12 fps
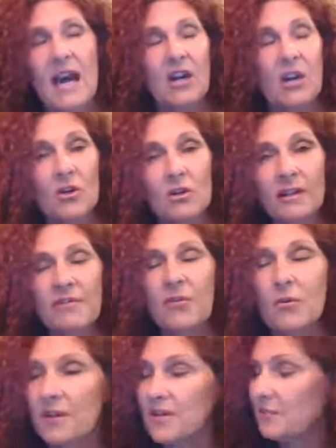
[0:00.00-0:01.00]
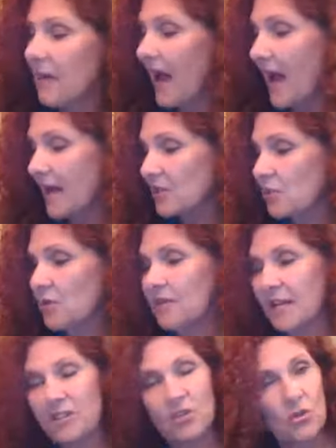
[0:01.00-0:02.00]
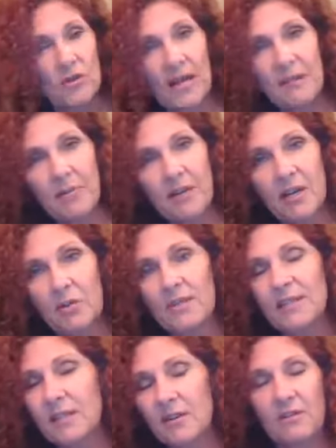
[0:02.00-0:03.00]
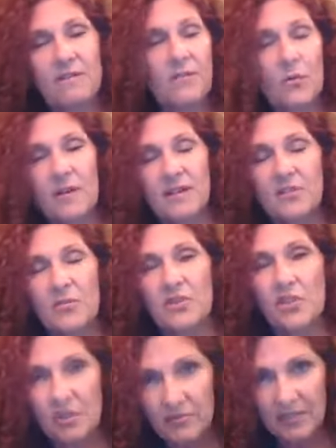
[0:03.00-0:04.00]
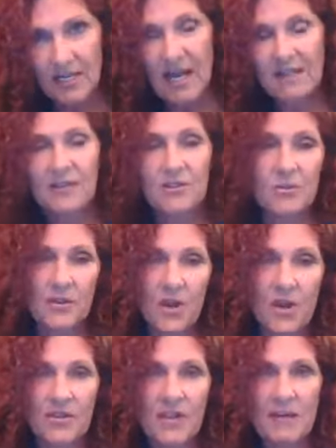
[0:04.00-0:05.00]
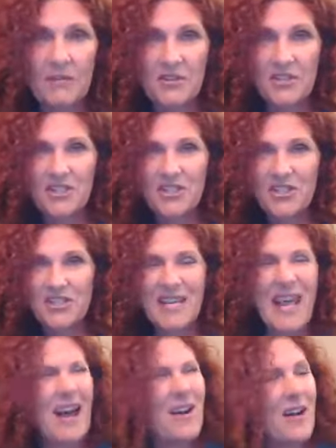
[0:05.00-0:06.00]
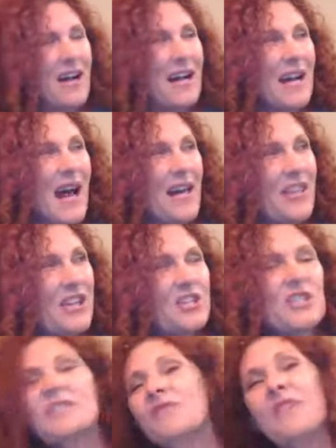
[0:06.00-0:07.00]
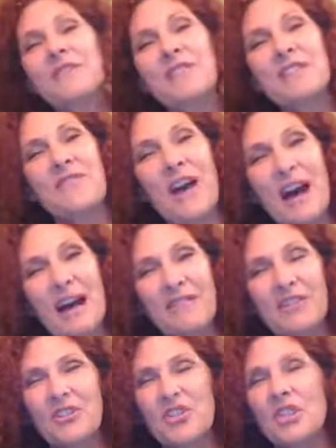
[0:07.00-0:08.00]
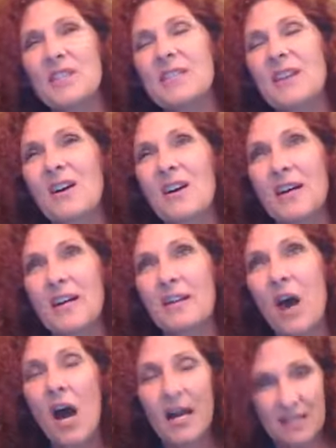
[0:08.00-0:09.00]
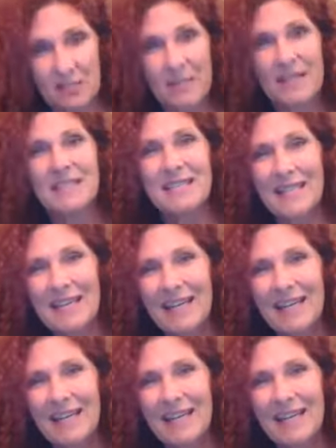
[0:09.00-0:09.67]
or early 40s. My actual next door neighbor here was in her 40s when she was diagnosed with Alzheimer's, and she's now, I think she's 55, and she's on hospice